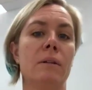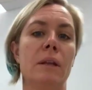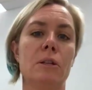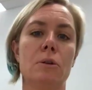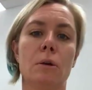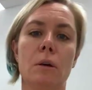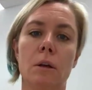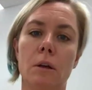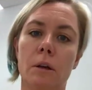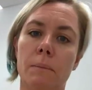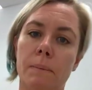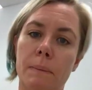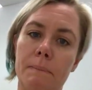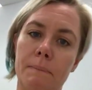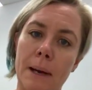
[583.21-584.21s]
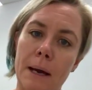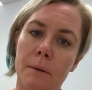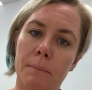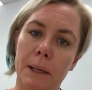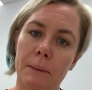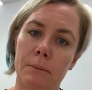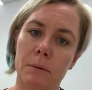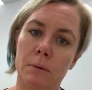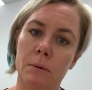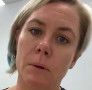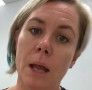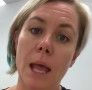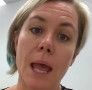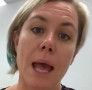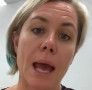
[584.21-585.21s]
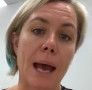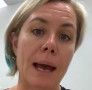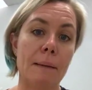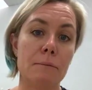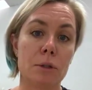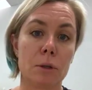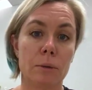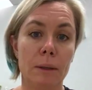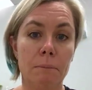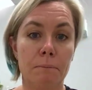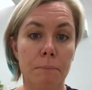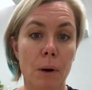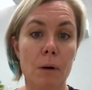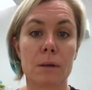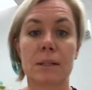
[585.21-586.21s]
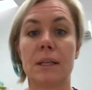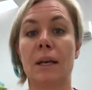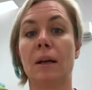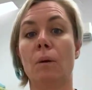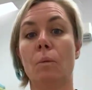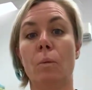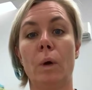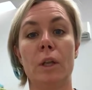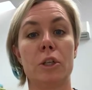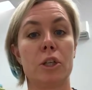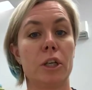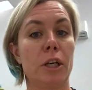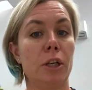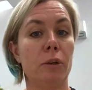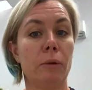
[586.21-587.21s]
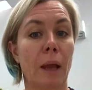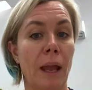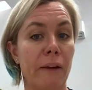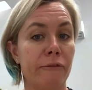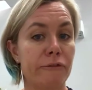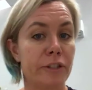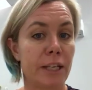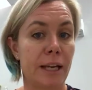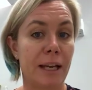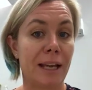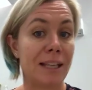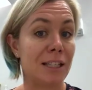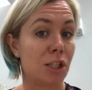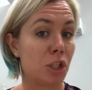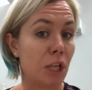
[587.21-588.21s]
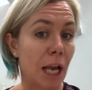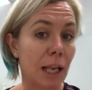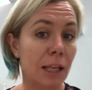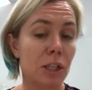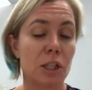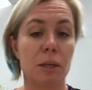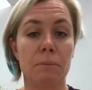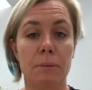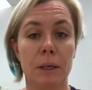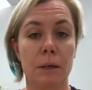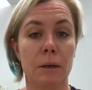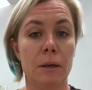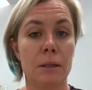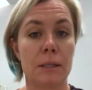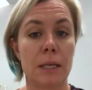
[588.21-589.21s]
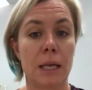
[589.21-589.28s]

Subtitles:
They talk a lot about people doing boxing, which is challenging because